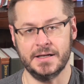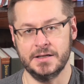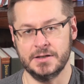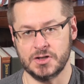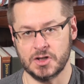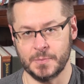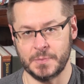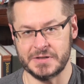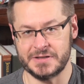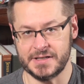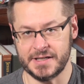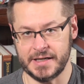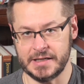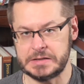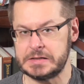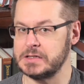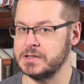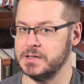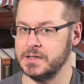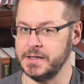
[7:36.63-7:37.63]

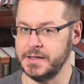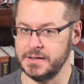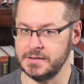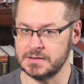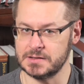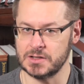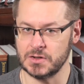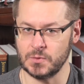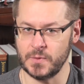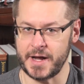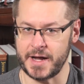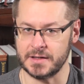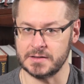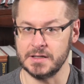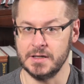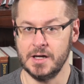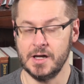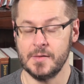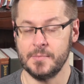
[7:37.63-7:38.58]
interpretation is correct,